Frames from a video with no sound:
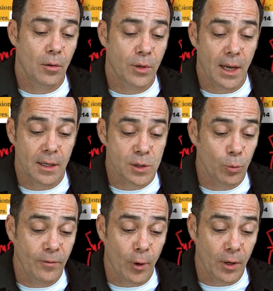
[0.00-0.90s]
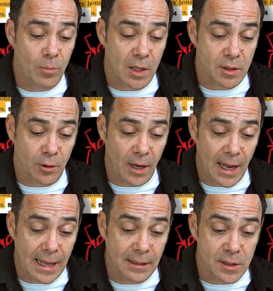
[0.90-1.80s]
Okay, and so we've already mentioned there are
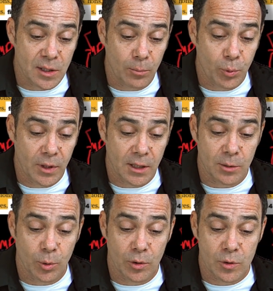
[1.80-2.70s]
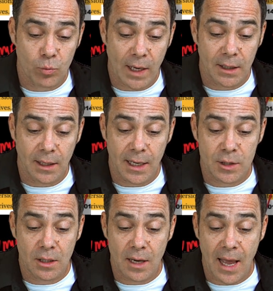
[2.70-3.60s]
endless unpredictables,
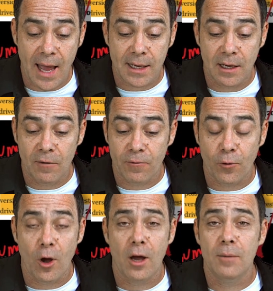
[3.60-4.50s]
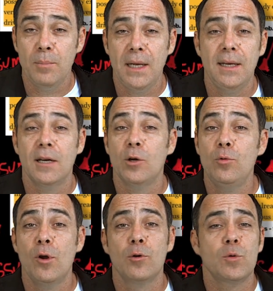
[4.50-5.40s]
regulation, hacking, fraud, media,
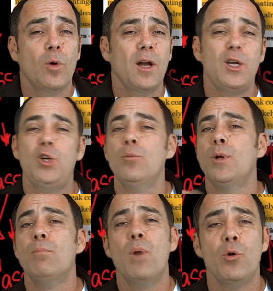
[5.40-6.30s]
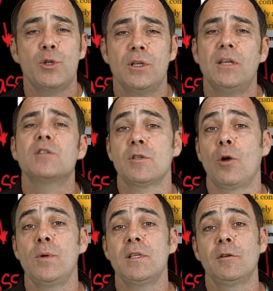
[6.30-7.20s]
who knows what. Human emotion is
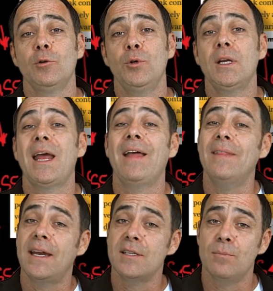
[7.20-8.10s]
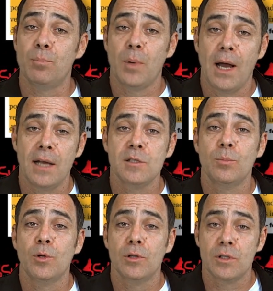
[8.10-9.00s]
always included, and that is
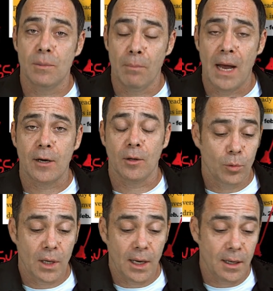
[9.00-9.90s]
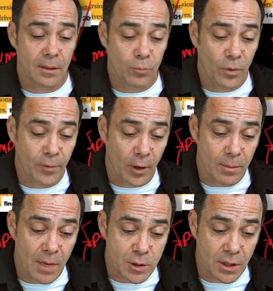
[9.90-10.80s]
impossible to model. Okay, and we've already
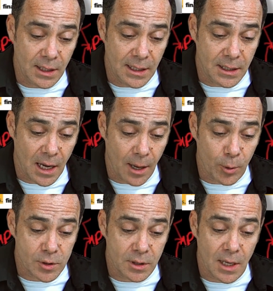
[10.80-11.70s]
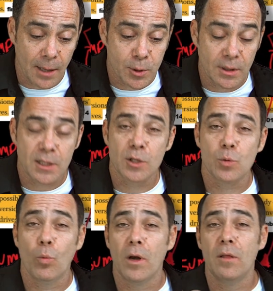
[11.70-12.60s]
mentioned e-commerce adoption. That's
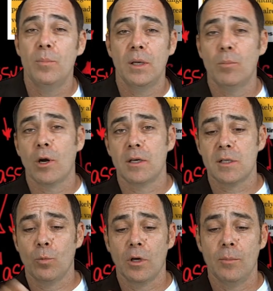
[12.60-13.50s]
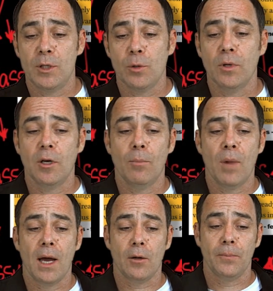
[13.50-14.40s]
just one of the big markets that we're going to be showing in our
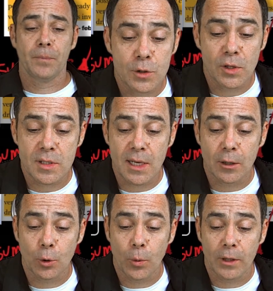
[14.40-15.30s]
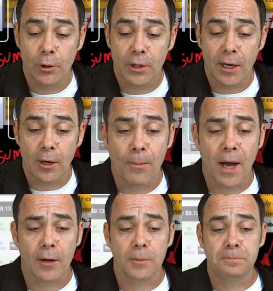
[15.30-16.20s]
model. So let's take a quick look
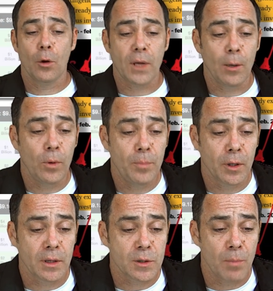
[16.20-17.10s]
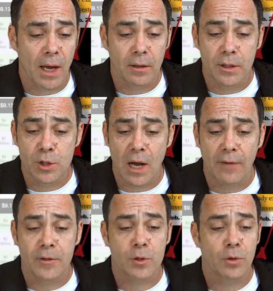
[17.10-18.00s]
model. Okay, and we built this model in
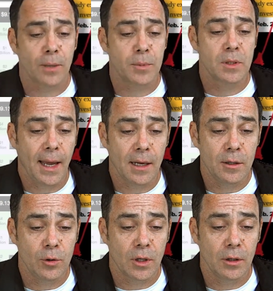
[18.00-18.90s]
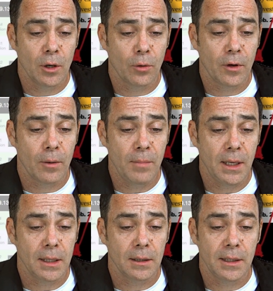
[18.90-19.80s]
JavaScript, and you can go there
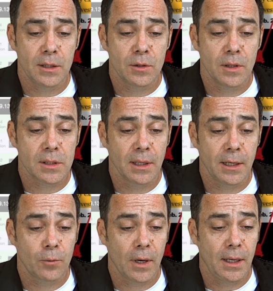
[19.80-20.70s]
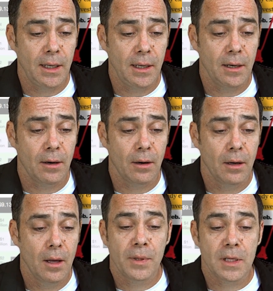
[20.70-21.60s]
immediately to this link right
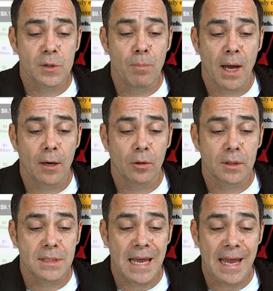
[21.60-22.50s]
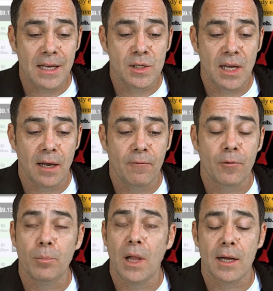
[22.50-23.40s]
here. But this model takes in
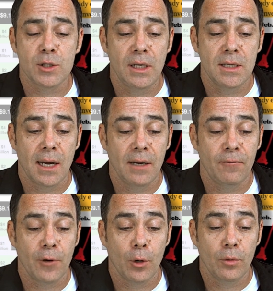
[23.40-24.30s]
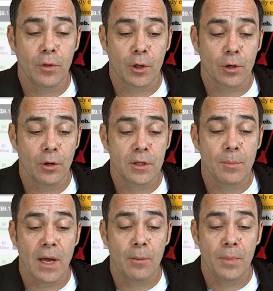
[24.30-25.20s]
from blockchain.info the current
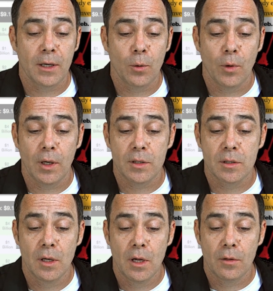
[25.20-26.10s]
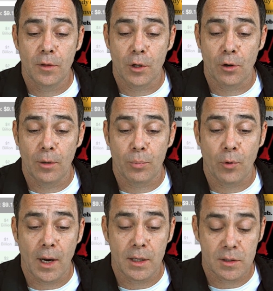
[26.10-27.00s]
amount of Bitcoins, the current
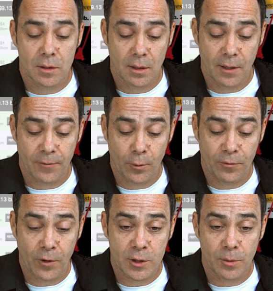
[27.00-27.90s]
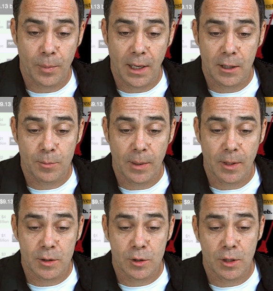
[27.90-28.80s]
price, and if I refresh the page,
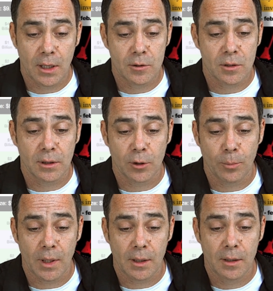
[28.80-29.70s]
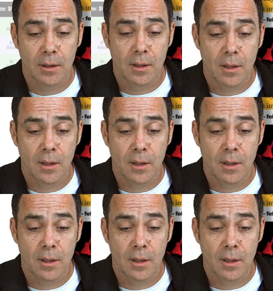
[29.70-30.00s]
maybe that's changed a little bit.